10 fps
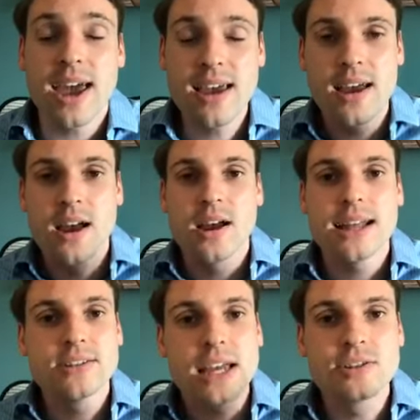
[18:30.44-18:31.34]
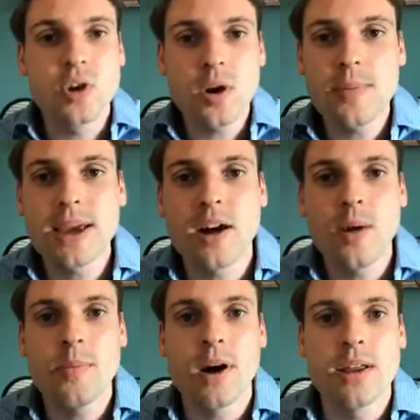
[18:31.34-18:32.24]
Okay? It's going to
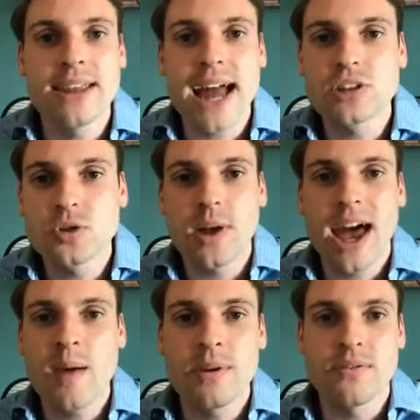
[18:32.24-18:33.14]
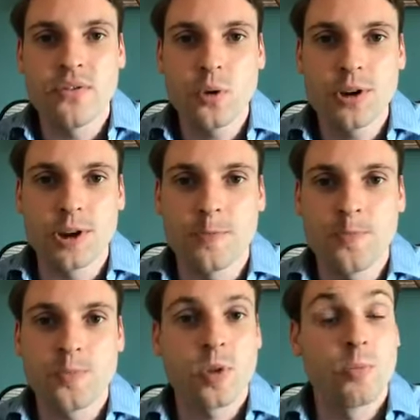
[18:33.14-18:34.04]
become a natural habit for
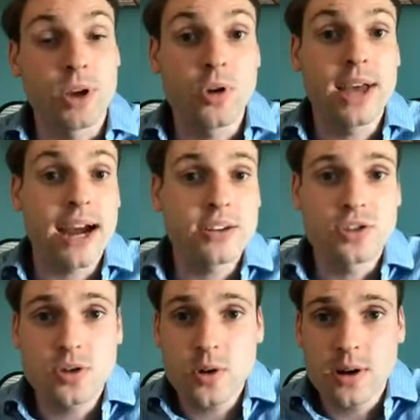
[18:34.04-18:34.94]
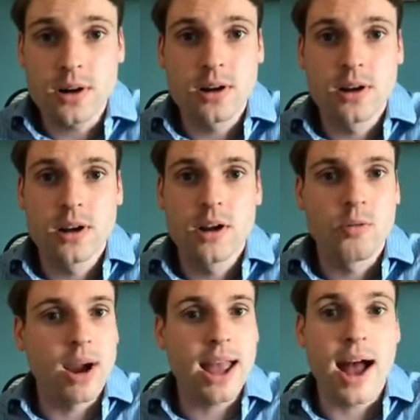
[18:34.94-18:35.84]
you, but you got to start,
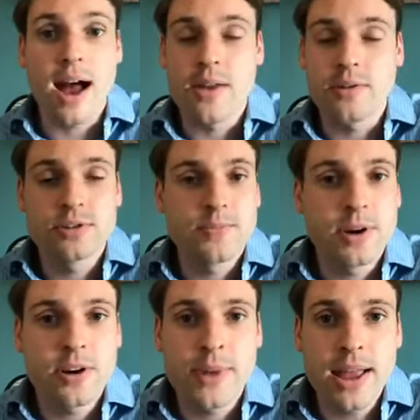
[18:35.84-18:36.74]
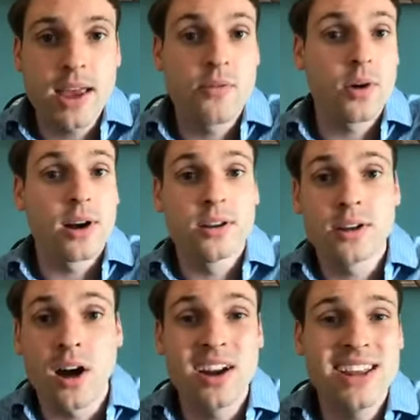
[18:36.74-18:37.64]
right? There was a period in my life where a
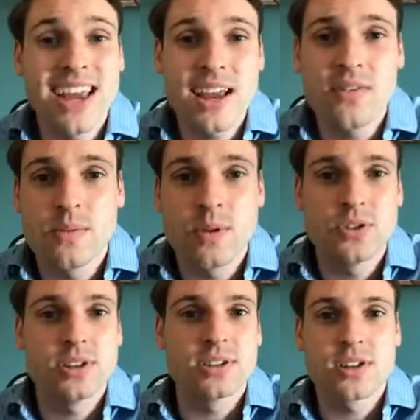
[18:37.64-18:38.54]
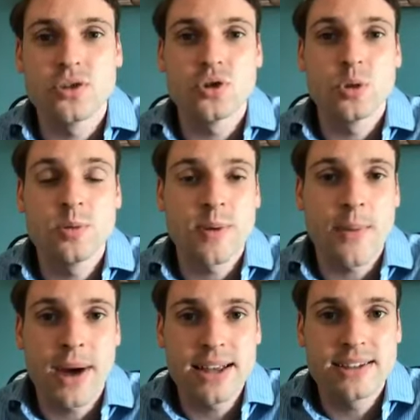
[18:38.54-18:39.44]
ton of negative emotions consumed
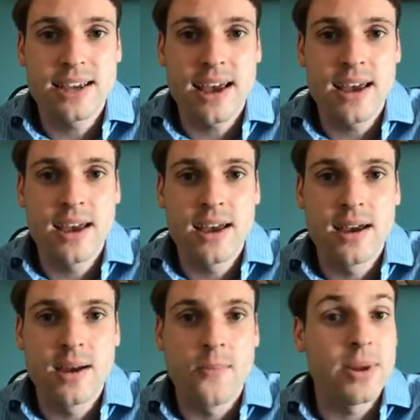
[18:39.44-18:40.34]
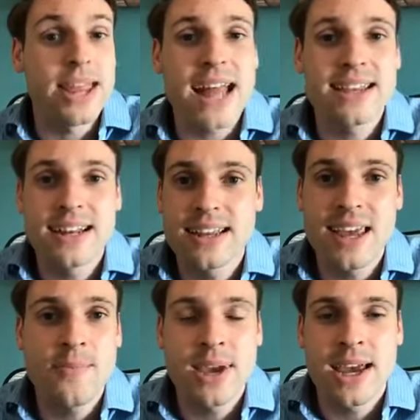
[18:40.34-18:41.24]
my mindset, but that
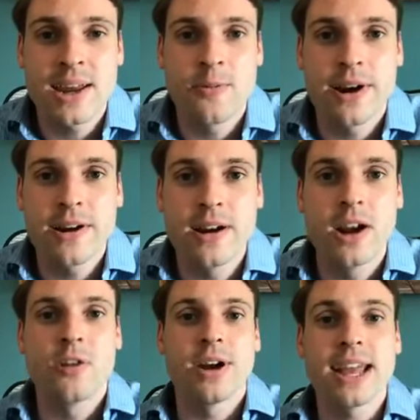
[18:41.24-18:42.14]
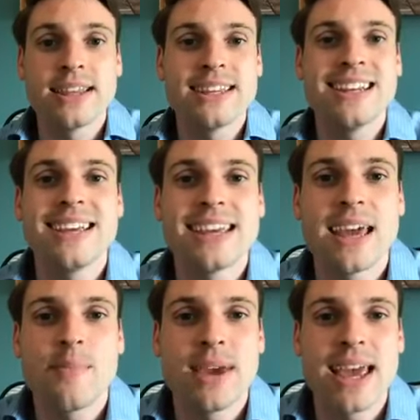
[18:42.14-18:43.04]
didn't get me anywhere, right? That
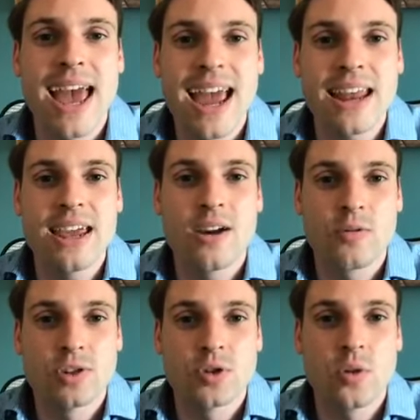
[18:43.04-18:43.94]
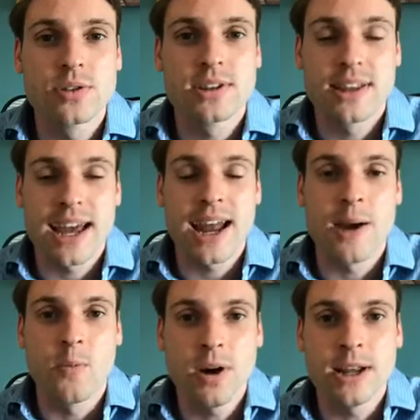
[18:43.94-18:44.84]
didn't get me any results that
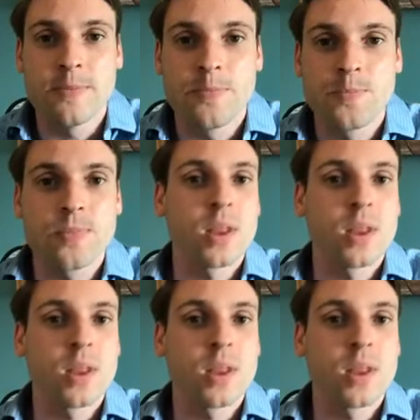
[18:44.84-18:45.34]
I wanted.